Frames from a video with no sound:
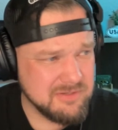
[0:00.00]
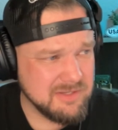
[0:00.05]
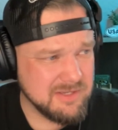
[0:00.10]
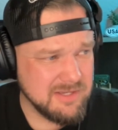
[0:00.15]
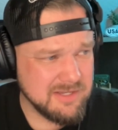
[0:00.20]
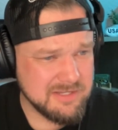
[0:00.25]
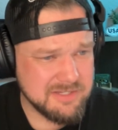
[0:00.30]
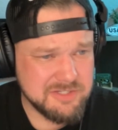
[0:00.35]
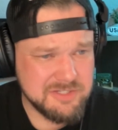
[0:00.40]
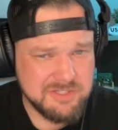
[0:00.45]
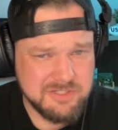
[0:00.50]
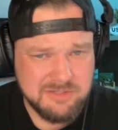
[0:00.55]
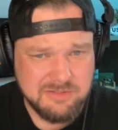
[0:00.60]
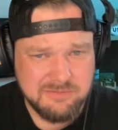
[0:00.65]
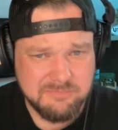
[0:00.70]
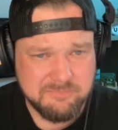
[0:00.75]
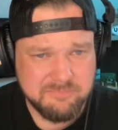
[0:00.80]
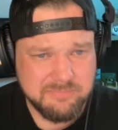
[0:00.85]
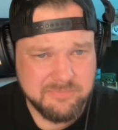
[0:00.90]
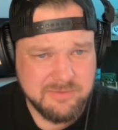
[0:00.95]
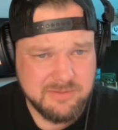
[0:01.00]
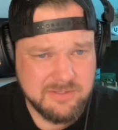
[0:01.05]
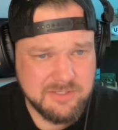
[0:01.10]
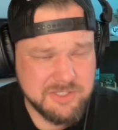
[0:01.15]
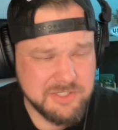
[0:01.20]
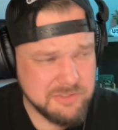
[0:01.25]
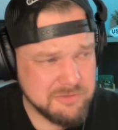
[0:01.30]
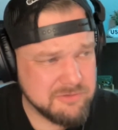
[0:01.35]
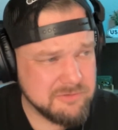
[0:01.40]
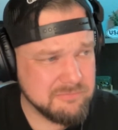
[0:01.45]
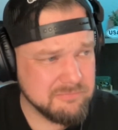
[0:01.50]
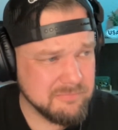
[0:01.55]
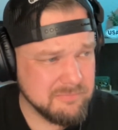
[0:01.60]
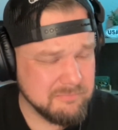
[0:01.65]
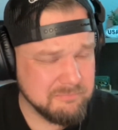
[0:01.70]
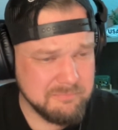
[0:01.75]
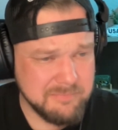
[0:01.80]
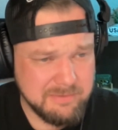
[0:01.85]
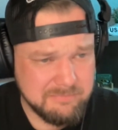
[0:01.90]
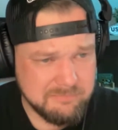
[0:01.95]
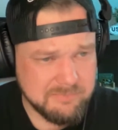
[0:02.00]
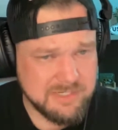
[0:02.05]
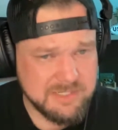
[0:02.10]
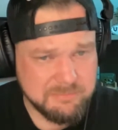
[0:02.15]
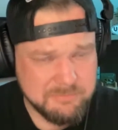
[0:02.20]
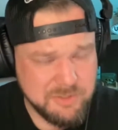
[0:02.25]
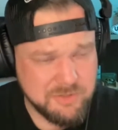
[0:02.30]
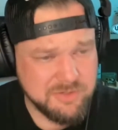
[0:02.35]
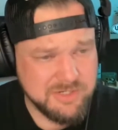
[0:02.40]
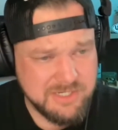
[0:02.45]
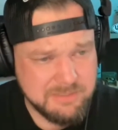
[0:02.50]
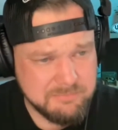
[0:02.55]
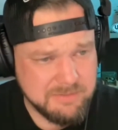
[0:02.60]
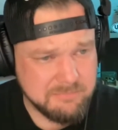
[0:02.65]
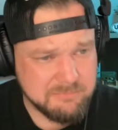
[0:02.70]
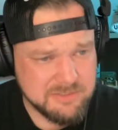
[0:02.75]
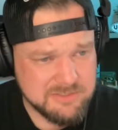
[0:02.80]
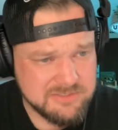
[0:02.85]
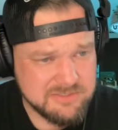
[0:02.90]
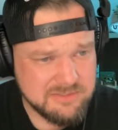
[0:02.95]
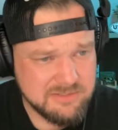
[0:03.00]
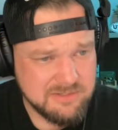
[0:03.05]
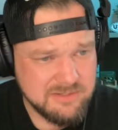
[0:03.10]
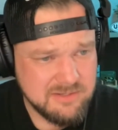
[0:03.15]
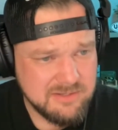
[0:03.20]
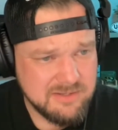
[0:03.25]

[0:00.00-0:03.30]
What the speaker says: LGBTQ community members,